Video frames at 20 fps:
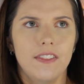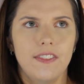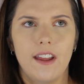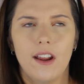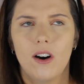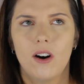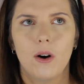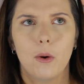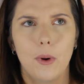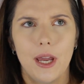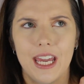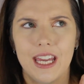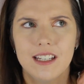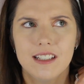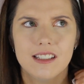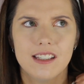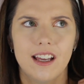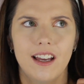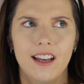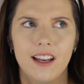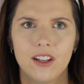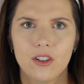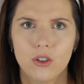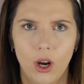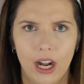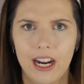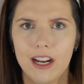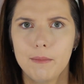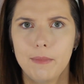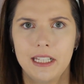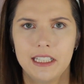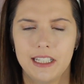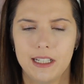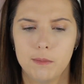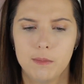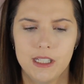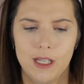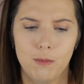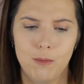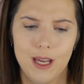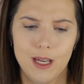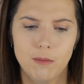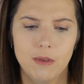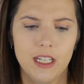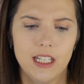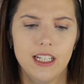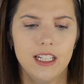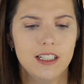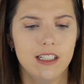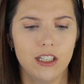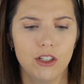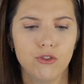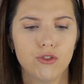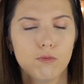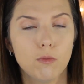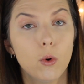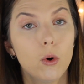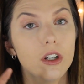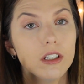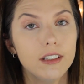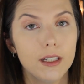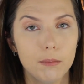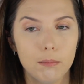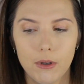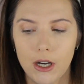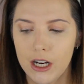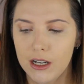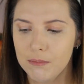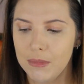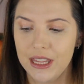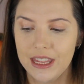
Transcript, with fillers: they always dry out my lips and make me need to use more lip balm,